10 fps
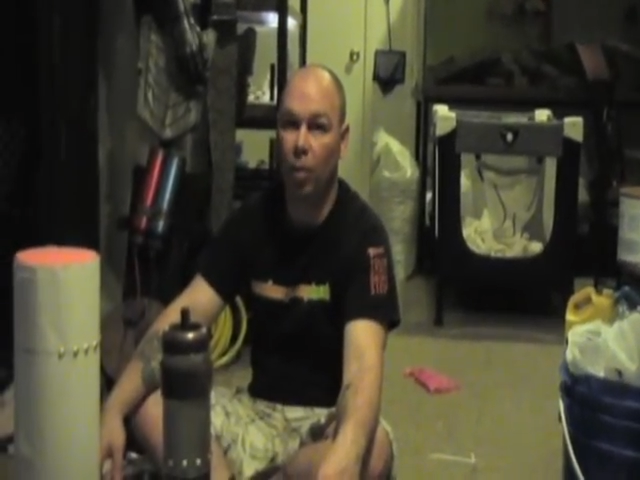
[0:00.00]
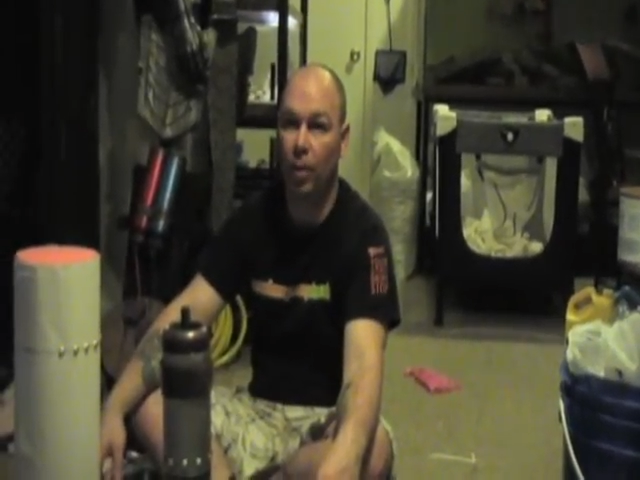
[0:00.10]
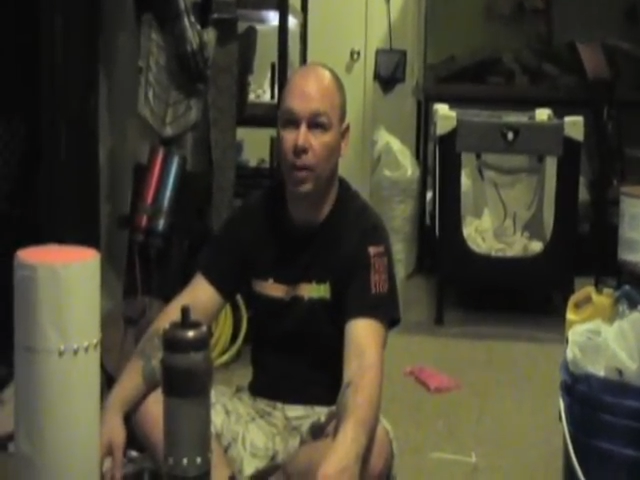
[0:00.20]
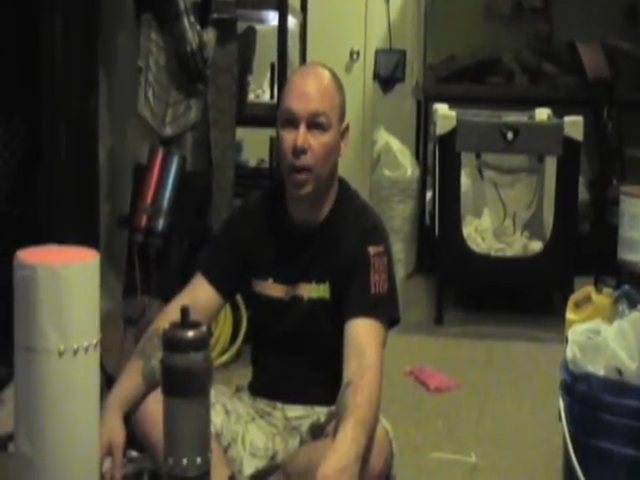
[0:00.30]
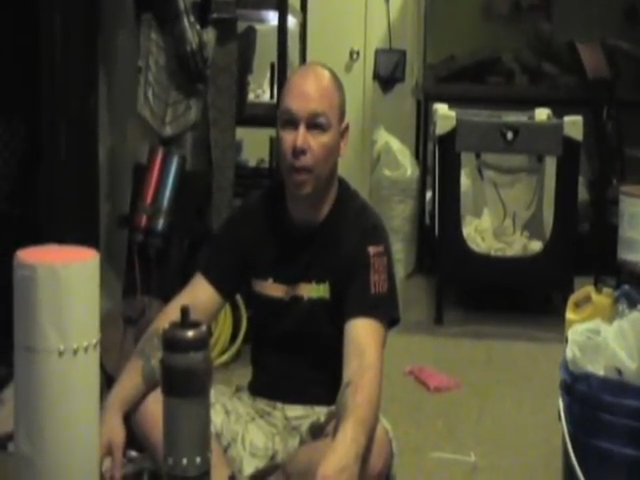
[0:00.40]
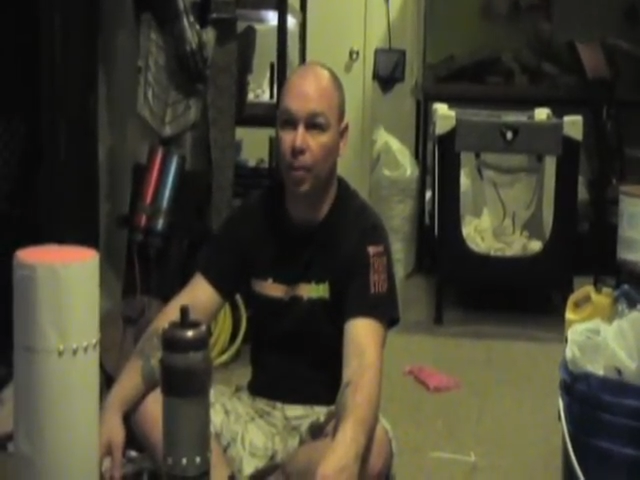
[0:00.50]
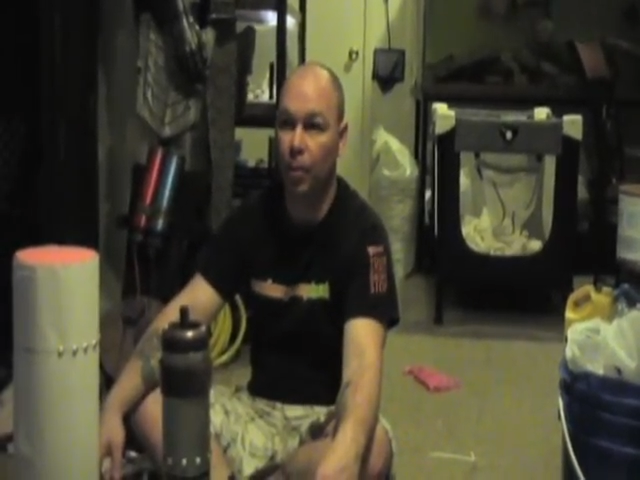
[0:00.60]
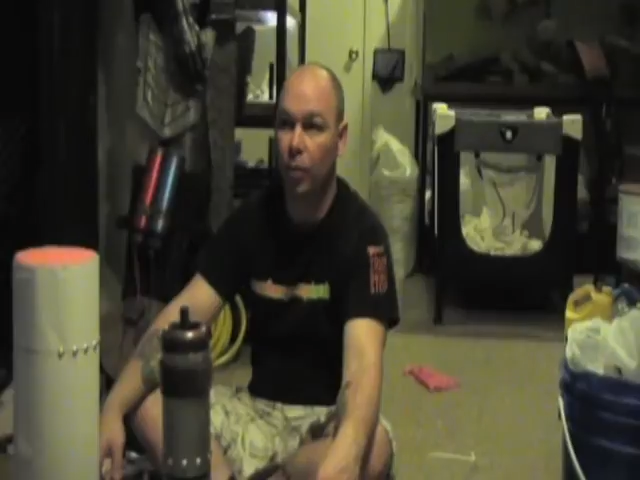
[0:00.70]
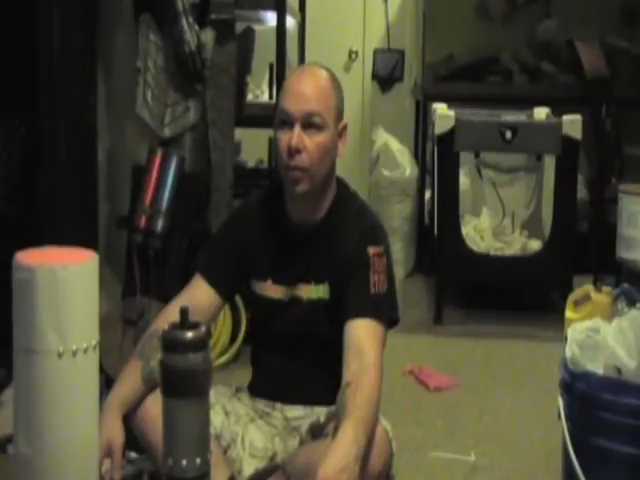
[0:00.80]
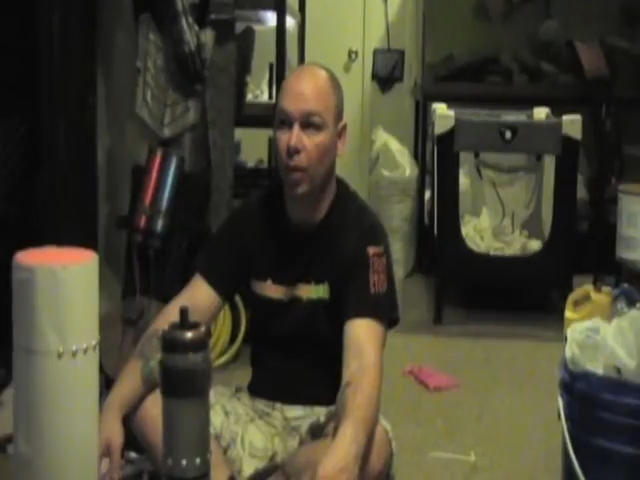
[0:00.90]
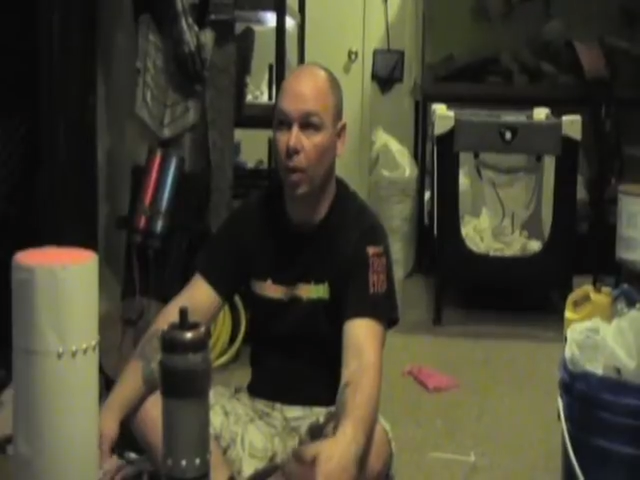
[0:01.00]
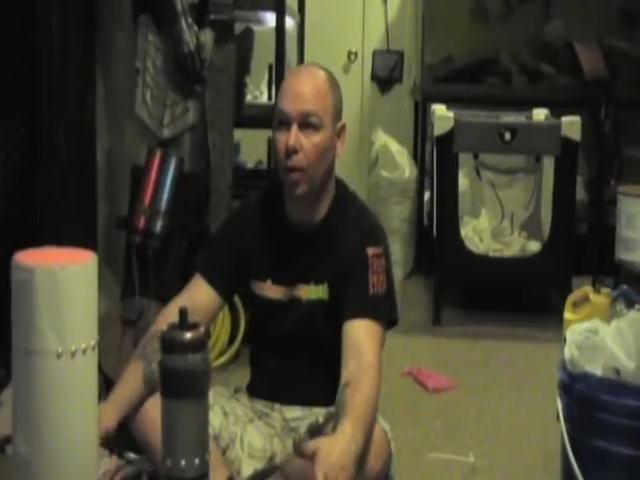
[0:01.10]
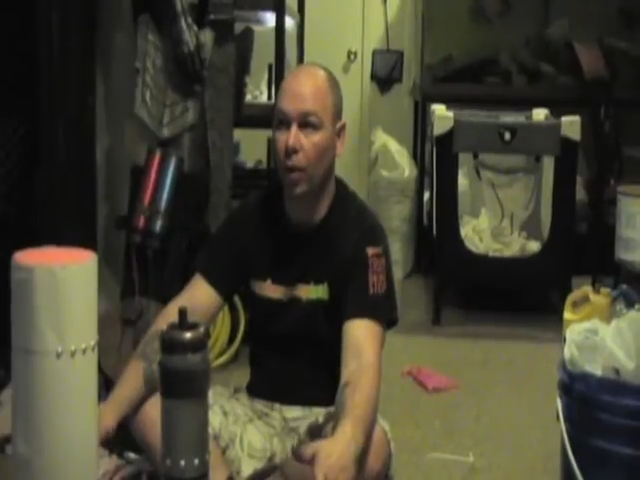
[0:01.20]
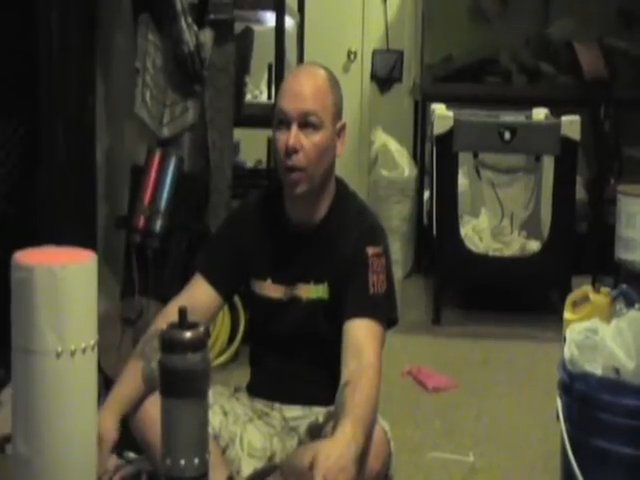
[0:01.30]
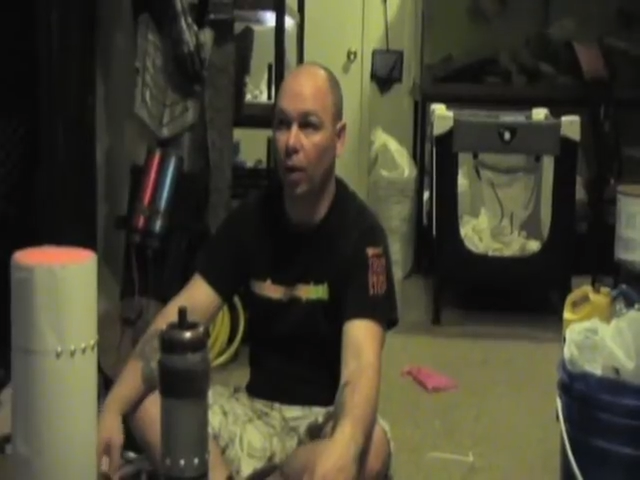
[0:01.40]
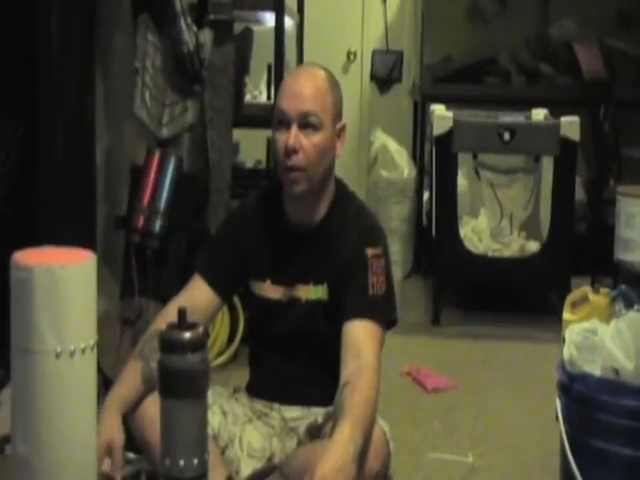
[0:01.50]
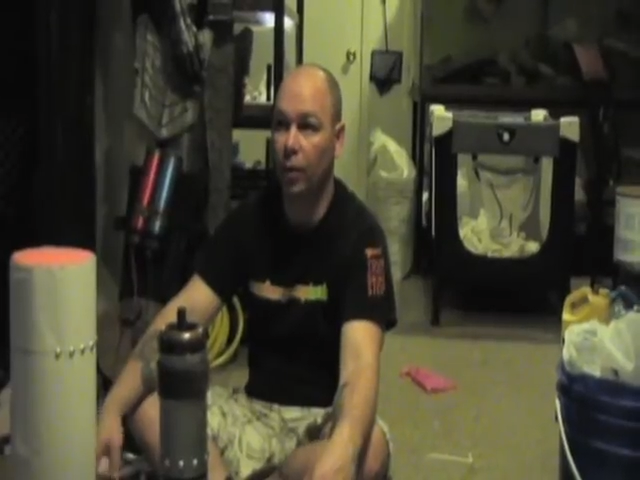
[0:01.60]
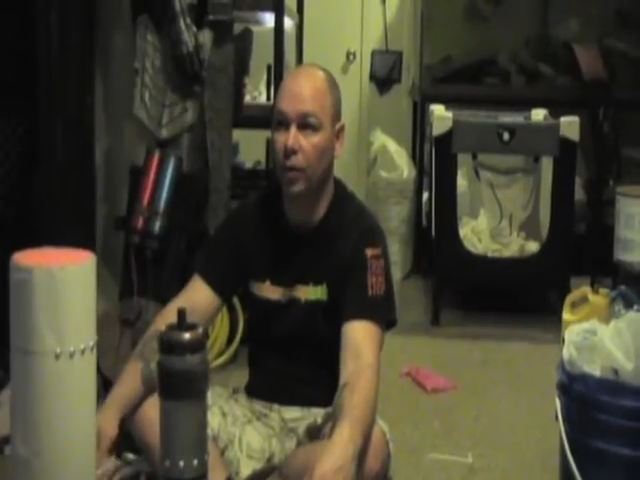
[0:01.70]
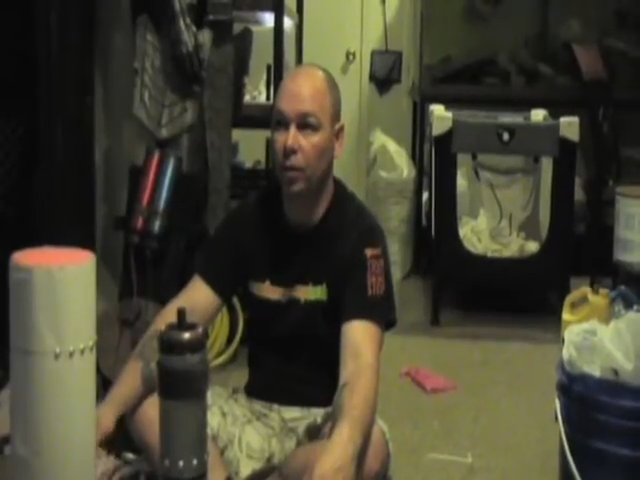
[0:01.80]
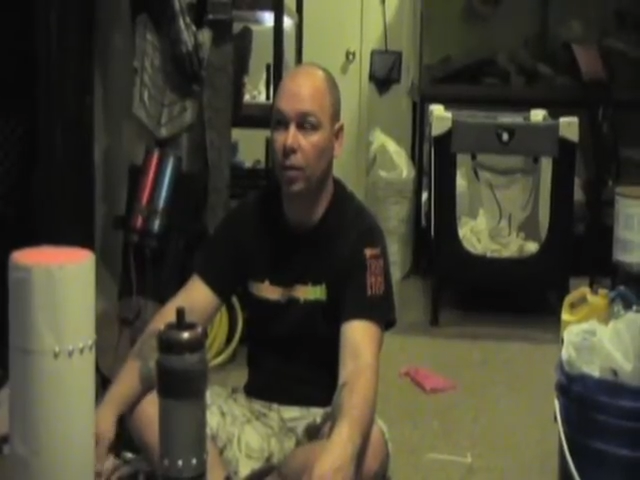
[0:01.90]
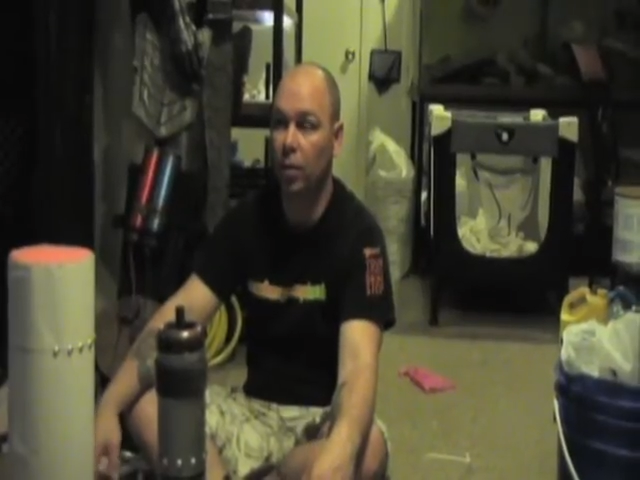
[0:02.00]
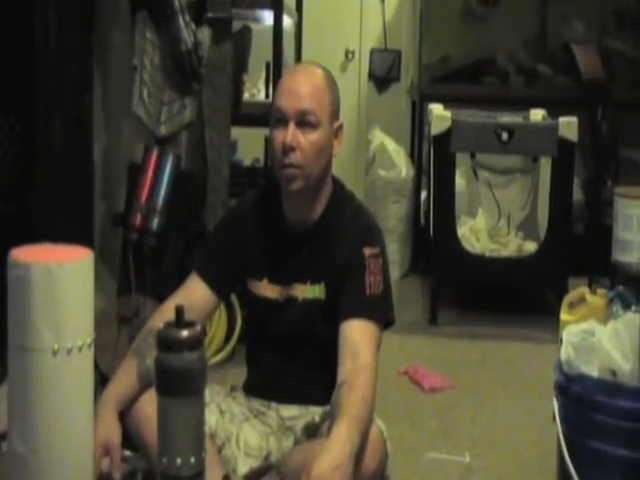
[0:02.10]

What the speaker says: will be done along with the gloves and